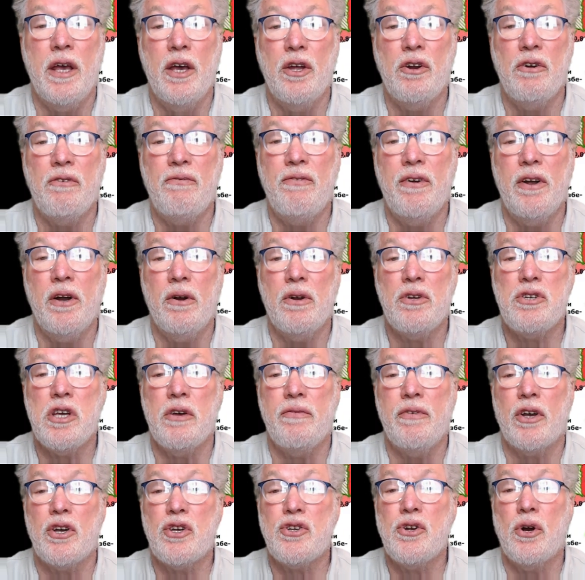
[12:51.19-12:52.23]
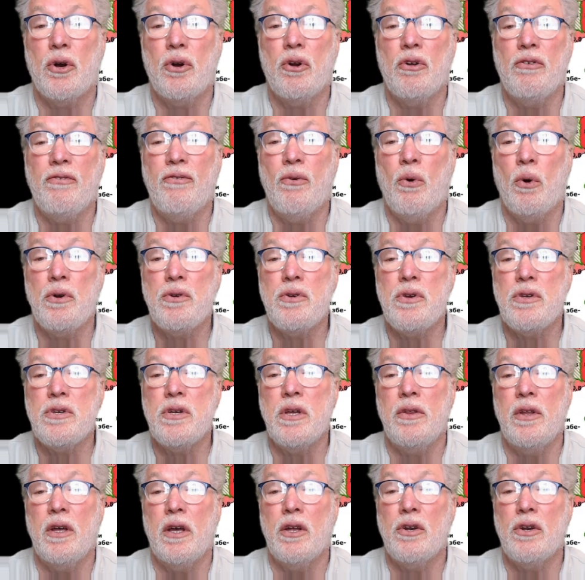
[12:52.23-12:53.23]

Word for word: interference of external forces in the